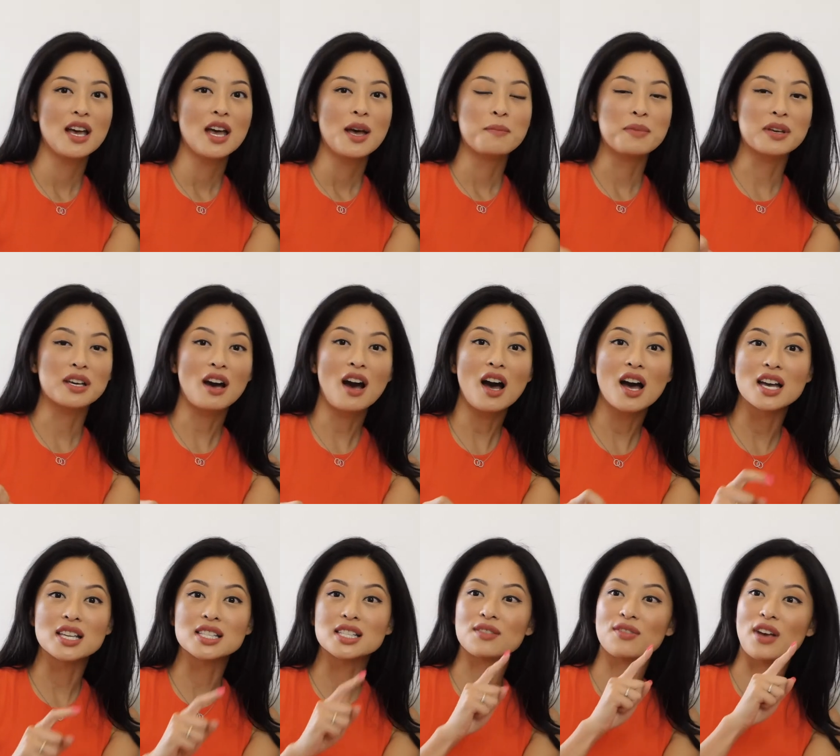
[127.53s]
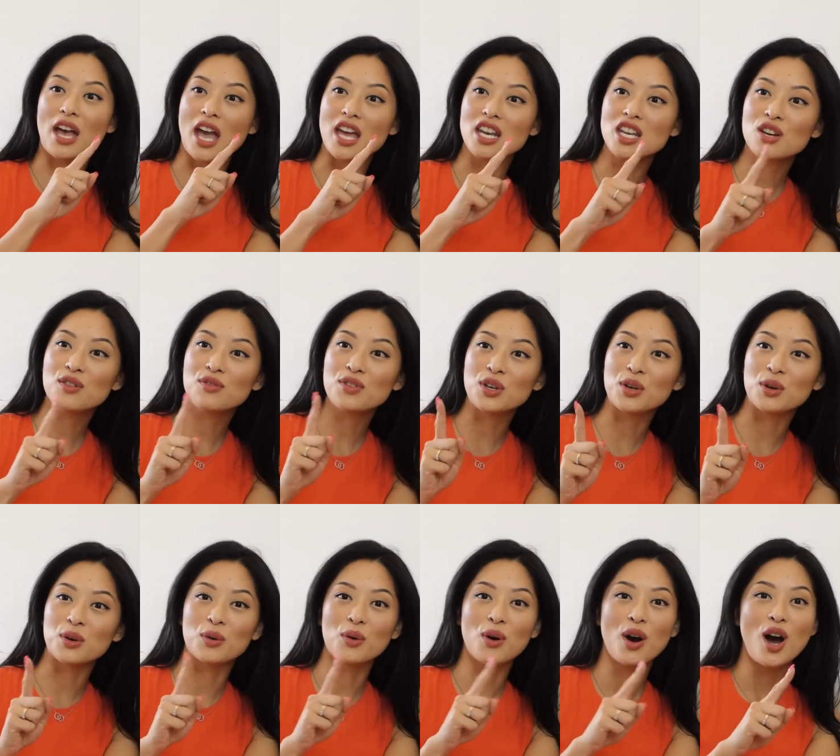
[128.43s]
Because if any of
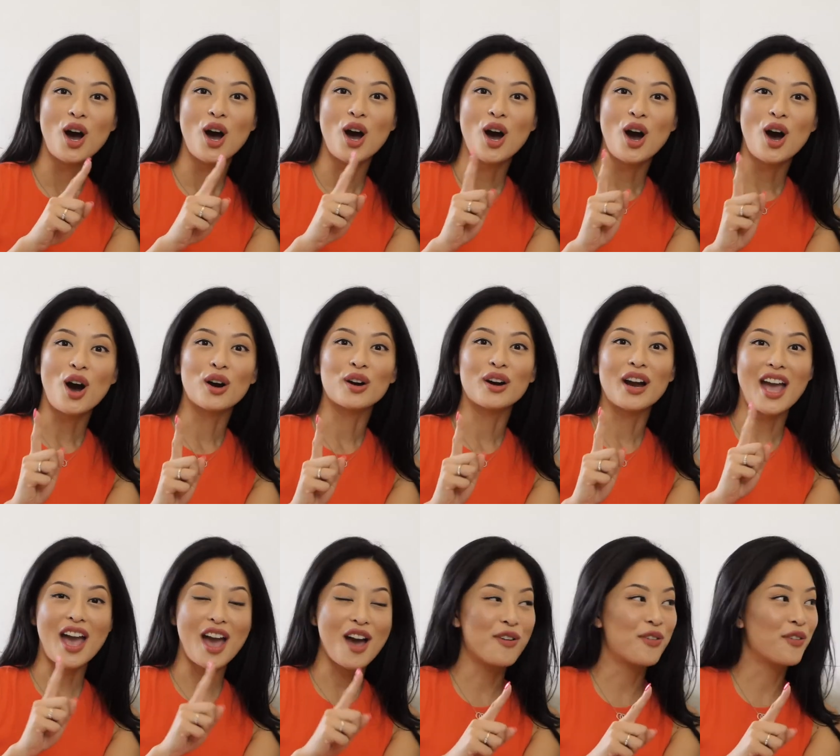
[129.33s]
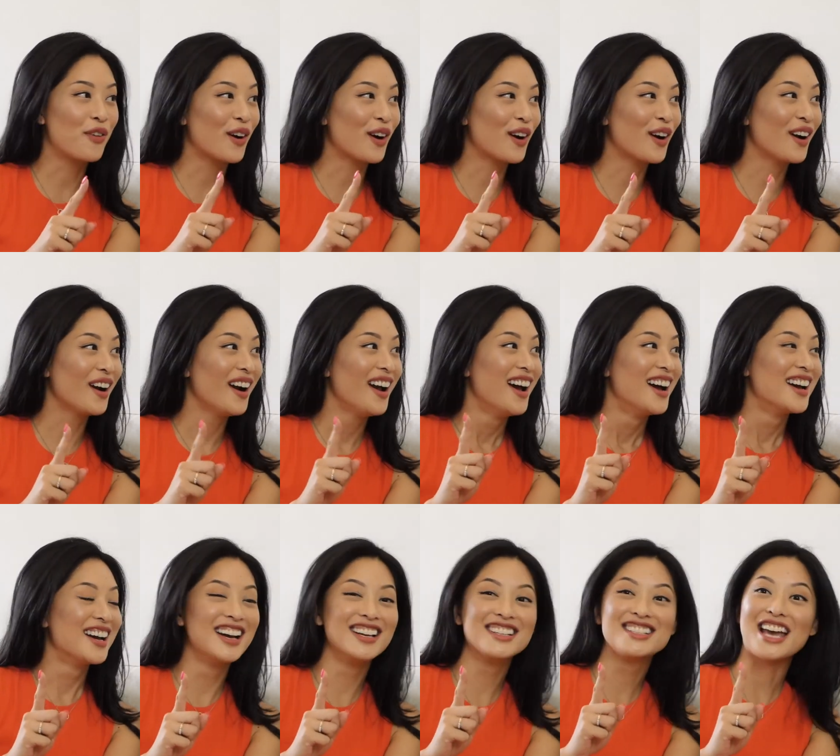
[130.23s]
you are ever
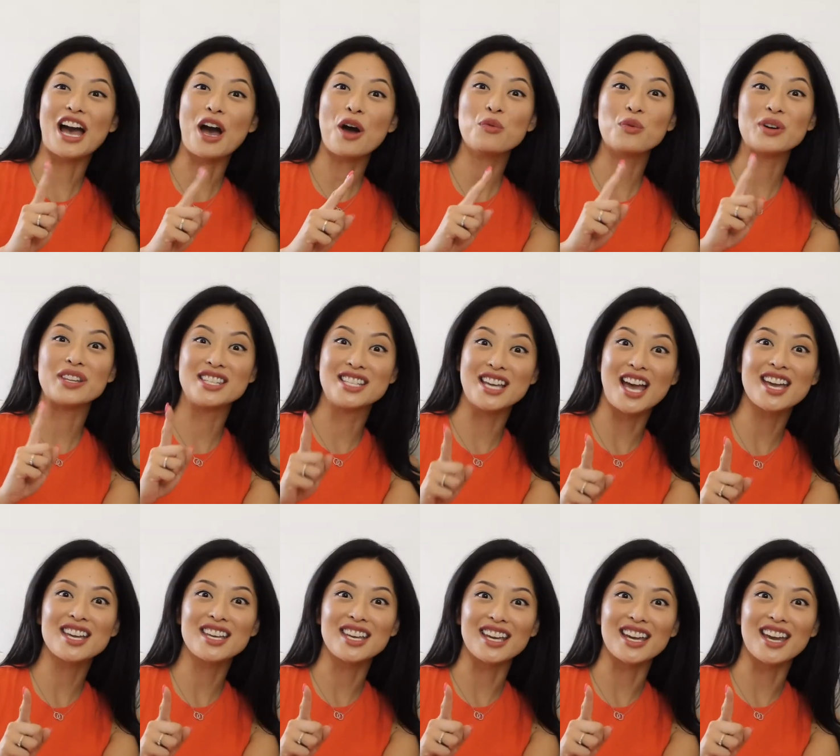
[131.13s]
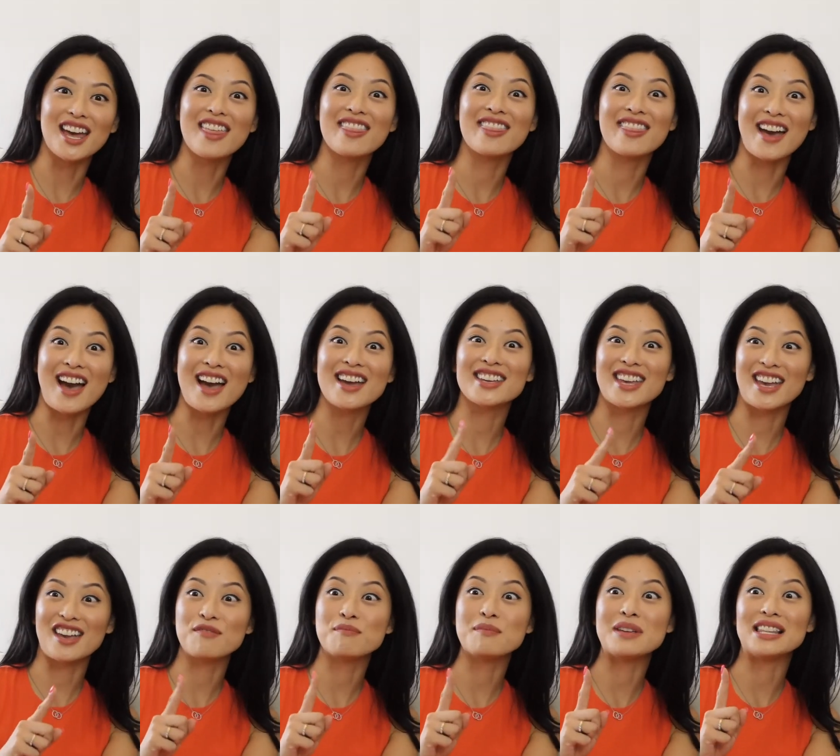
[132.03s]
down with dengue, that
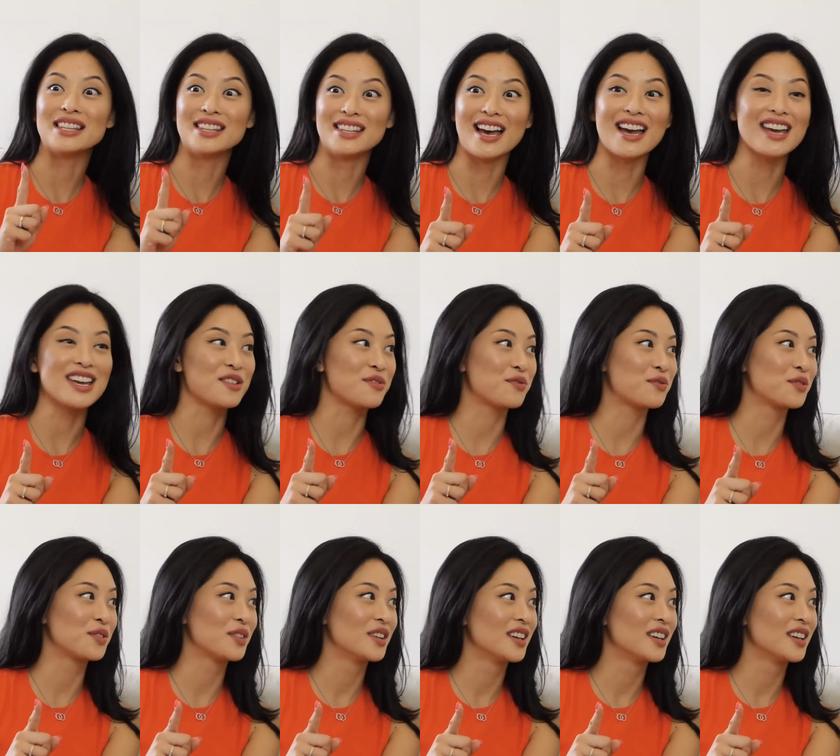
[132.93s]
gave me life.